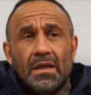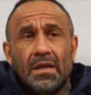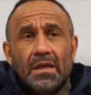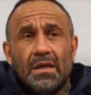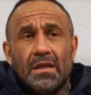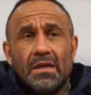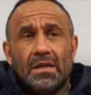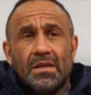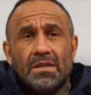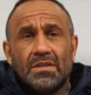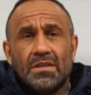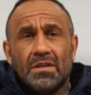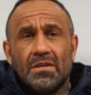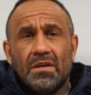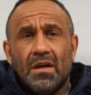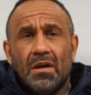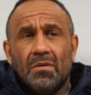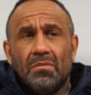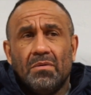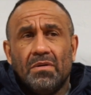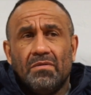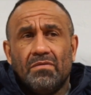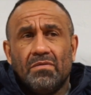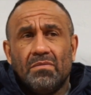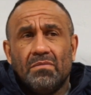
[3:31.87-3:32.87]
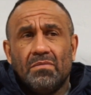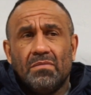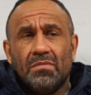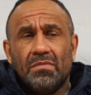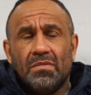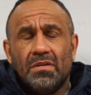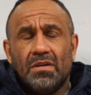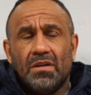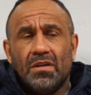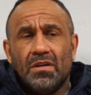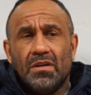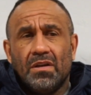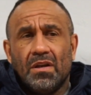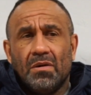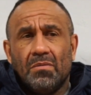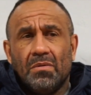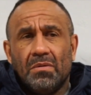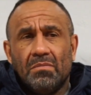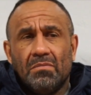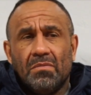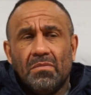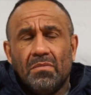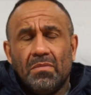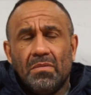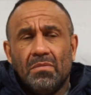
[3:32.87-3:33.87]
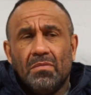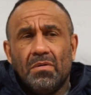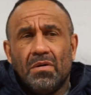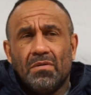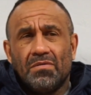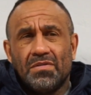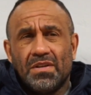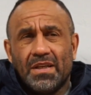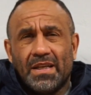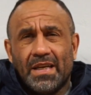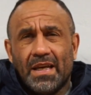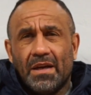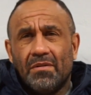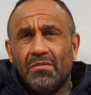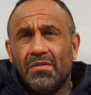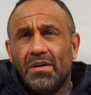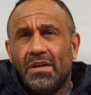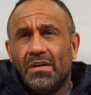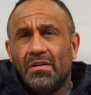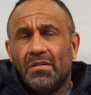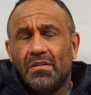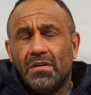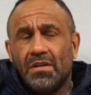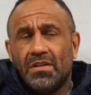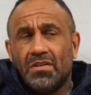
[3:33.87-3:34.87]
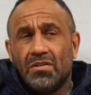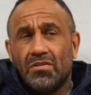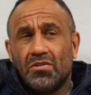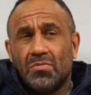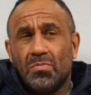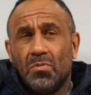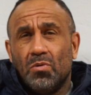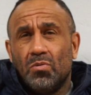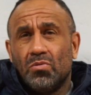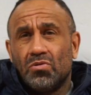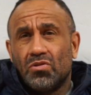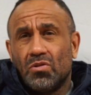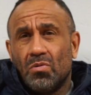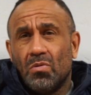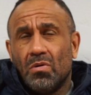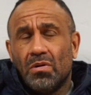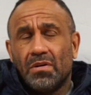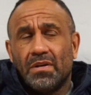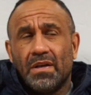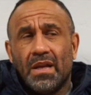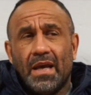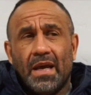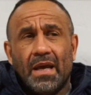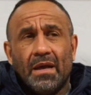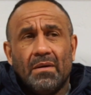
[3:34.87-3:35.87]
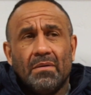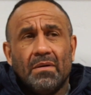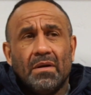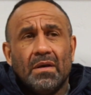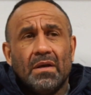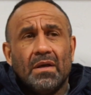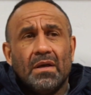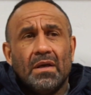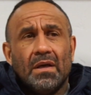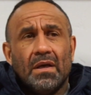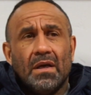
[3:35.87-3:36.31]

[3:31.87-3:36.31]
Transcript: So no, we're obviously carrying. It's a small squad now.